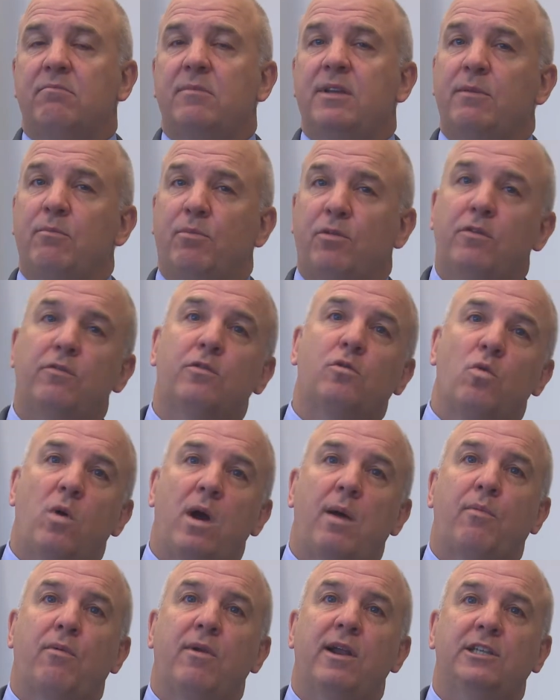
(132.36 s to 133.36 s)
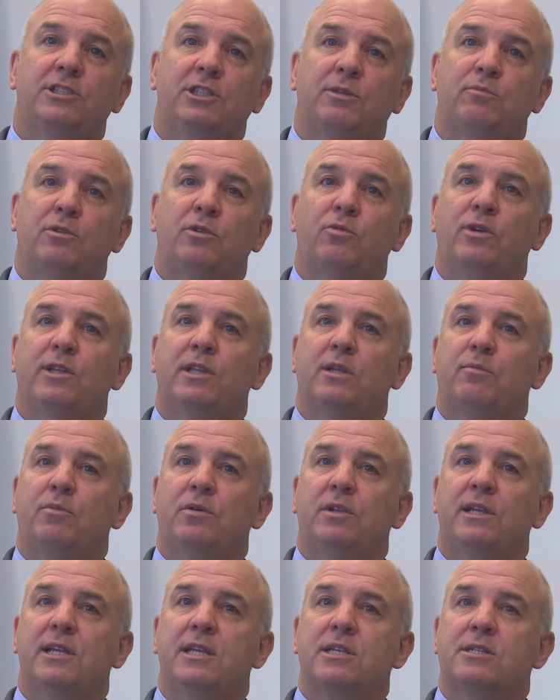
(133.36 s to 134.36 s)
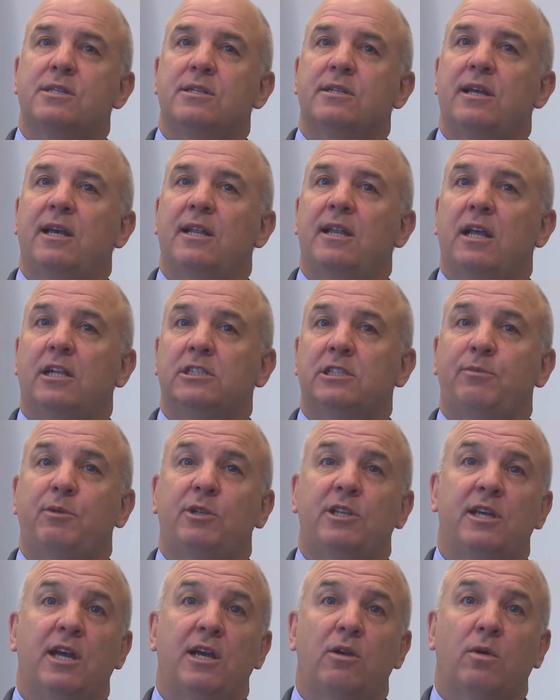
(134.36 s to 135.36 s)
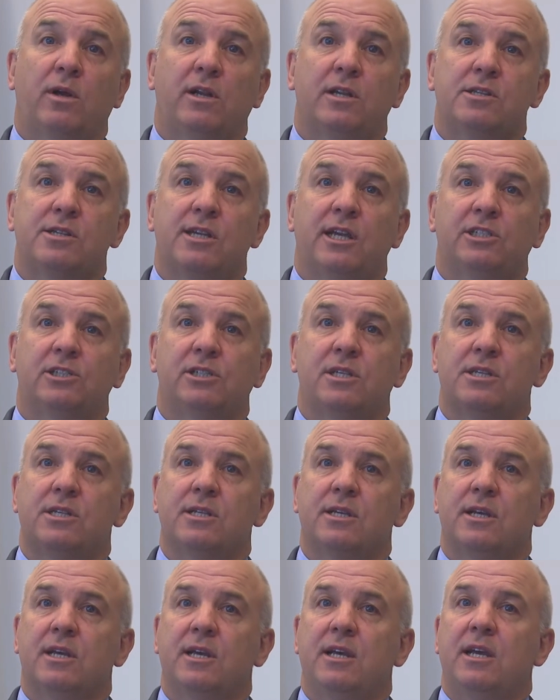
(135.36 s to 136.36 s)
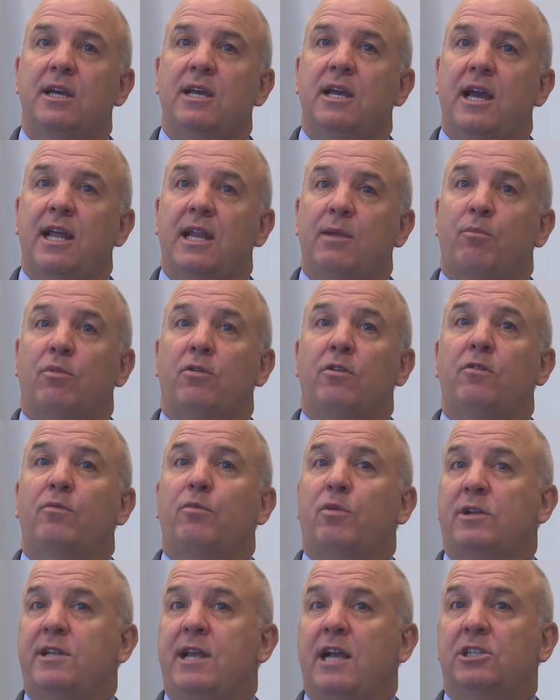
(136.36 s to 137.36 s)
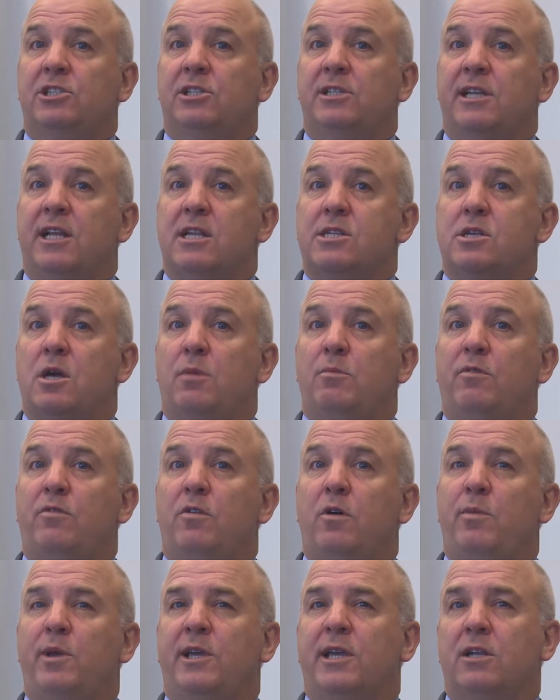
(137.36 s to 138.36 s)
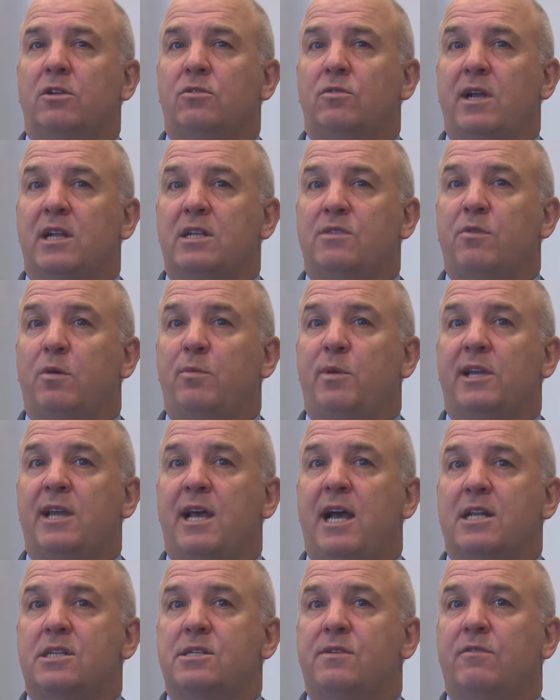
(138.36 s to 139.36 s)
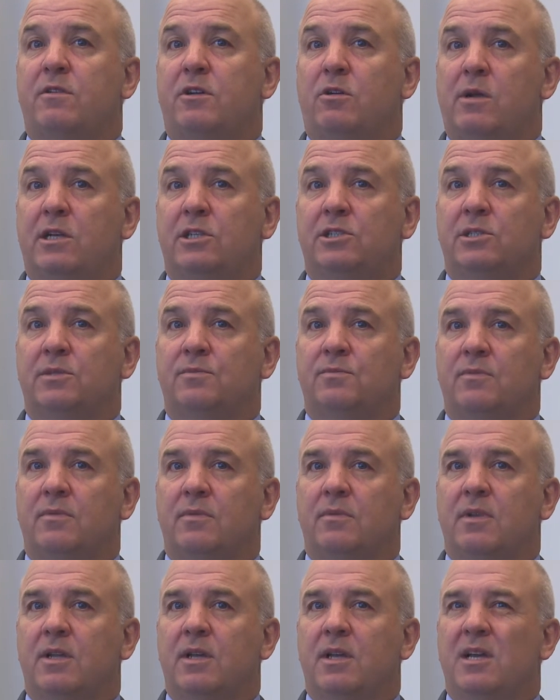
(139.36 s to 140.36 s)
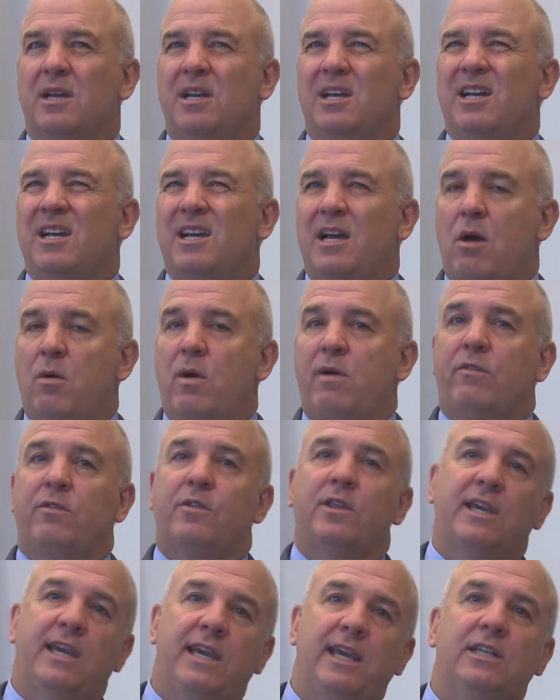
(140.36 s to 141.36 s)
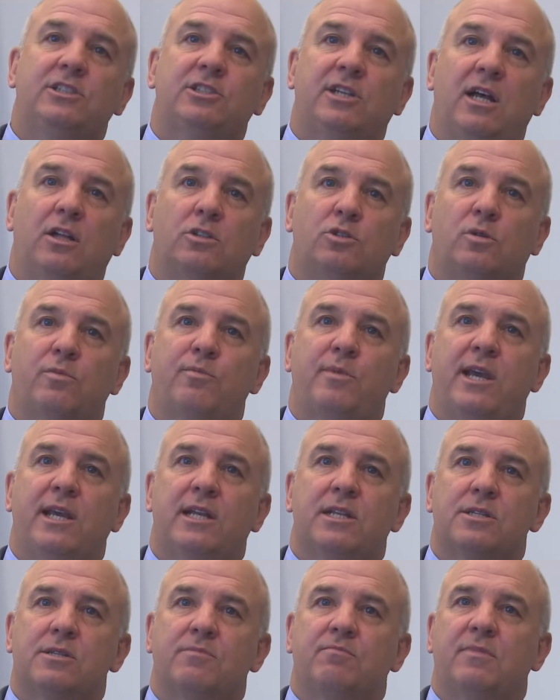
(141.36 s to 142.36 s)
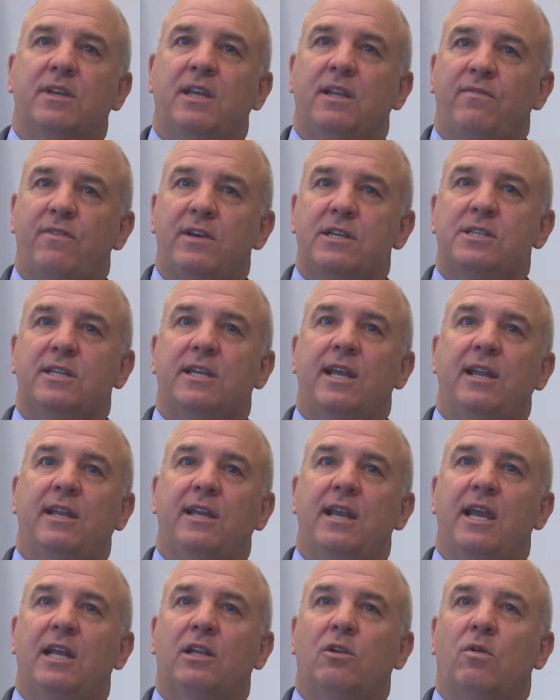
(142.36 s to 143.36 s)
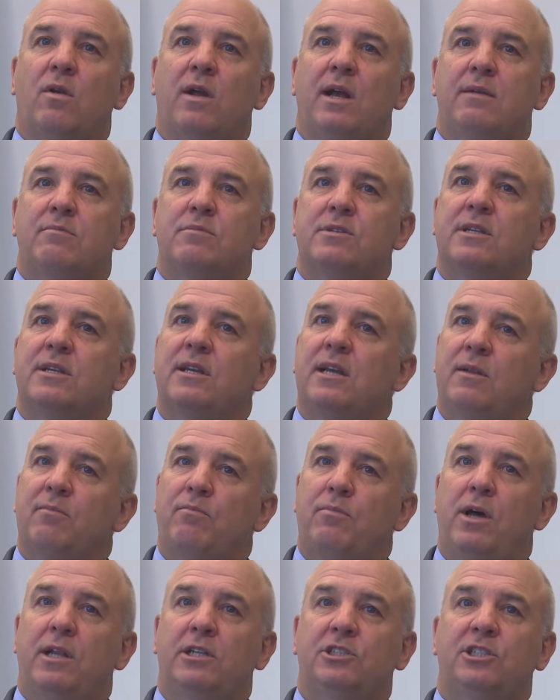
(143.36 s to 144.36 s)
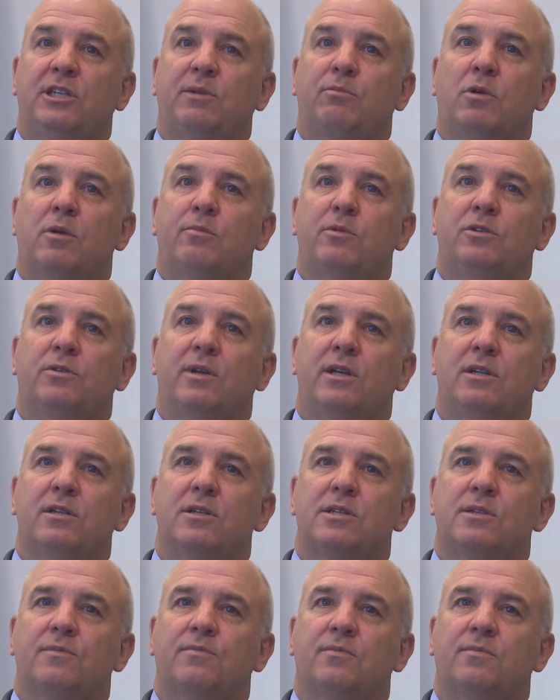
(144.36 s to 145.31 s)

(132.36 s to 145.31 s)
improved cooperation between the police and LGBTI organizations and improved protection against homophobic and transphobic acts of aggression. However, the key challenge remains: investigating hate crimes and punishing perpetrators.